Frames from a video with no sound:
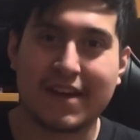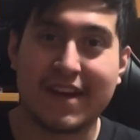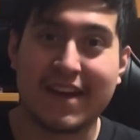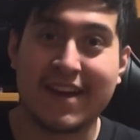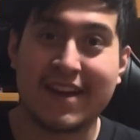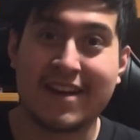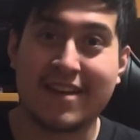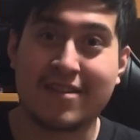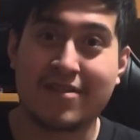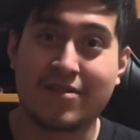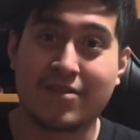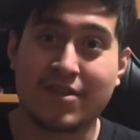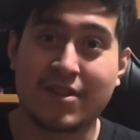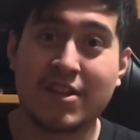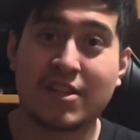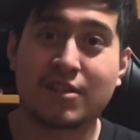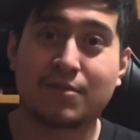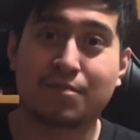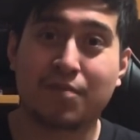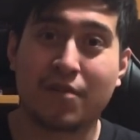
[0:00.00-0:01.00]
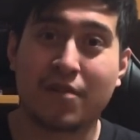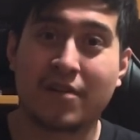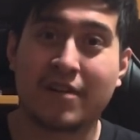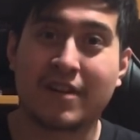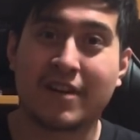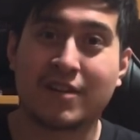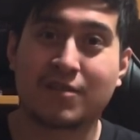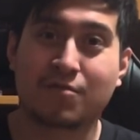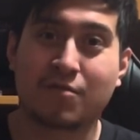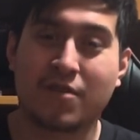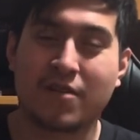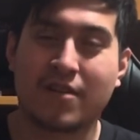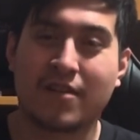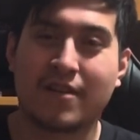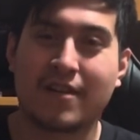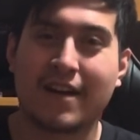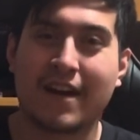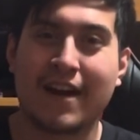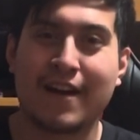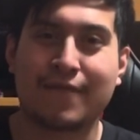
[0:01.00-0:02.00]
And this part is
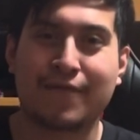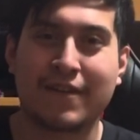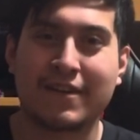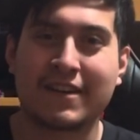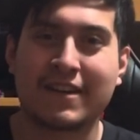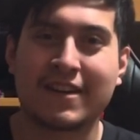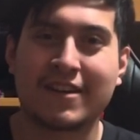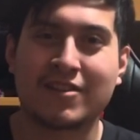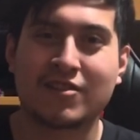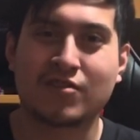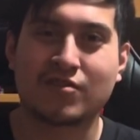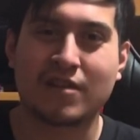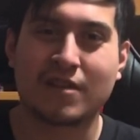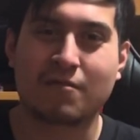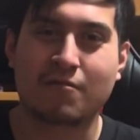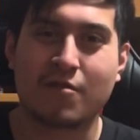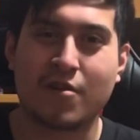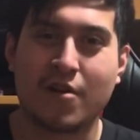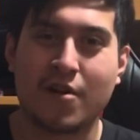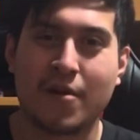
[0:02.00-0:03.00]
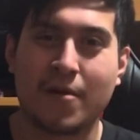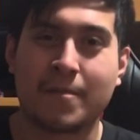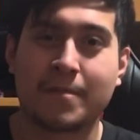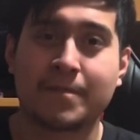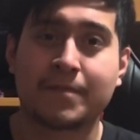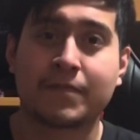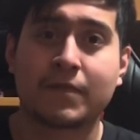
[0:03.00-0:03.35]
where I find it interesting, where